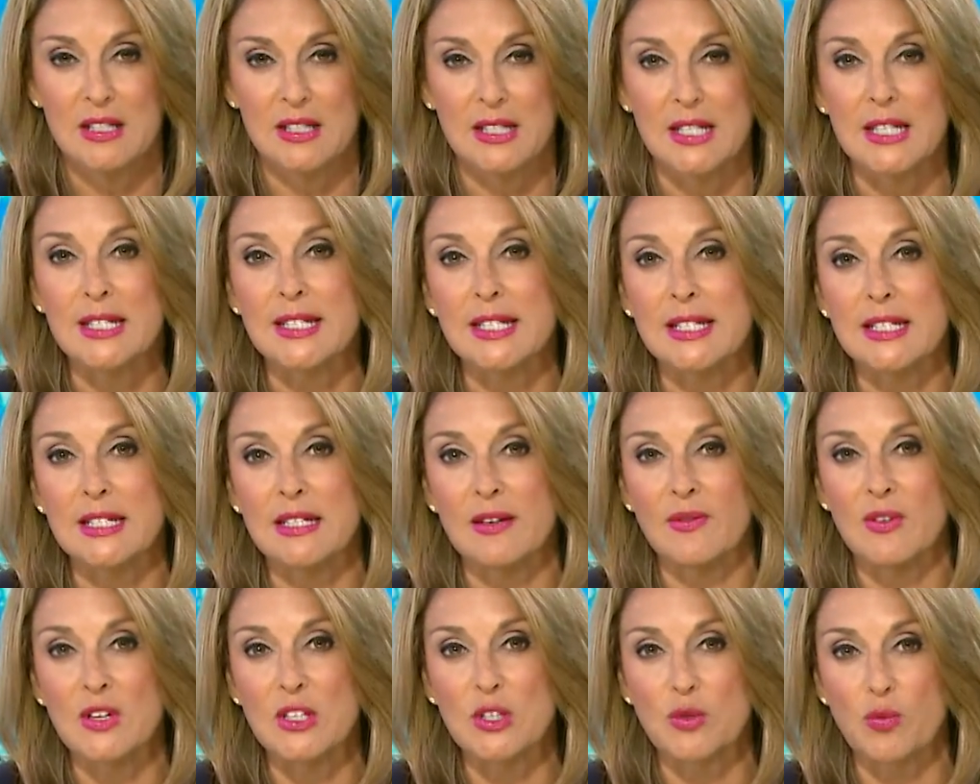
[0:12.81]

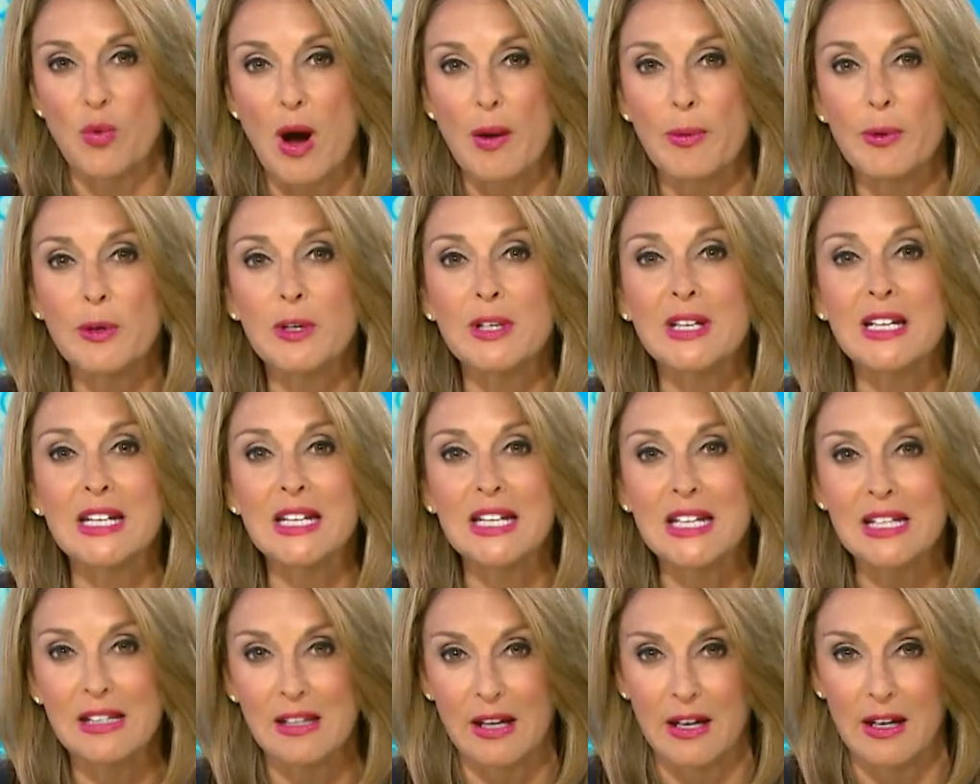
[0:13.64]
CCTV's Robert
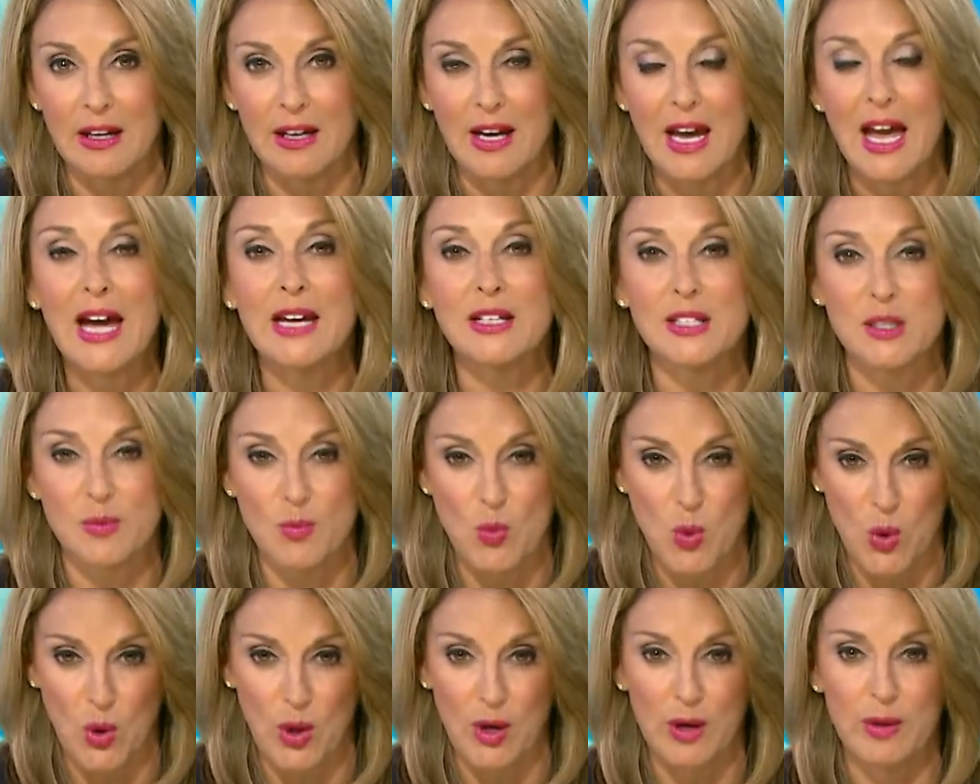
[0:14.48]
Nagila has
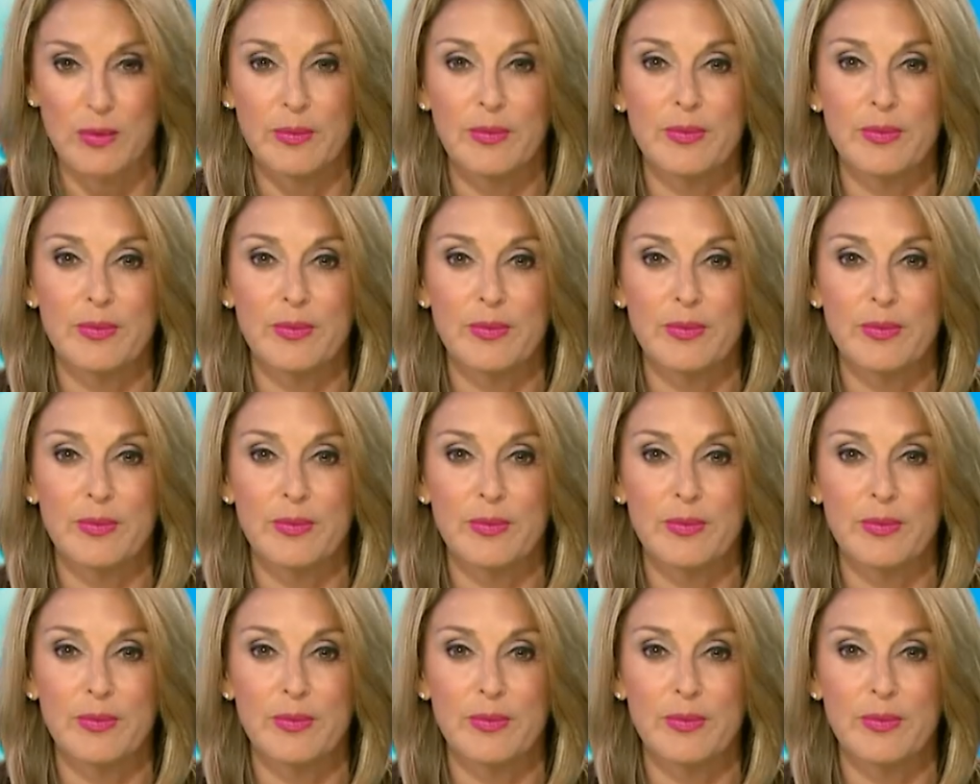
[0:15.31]
more.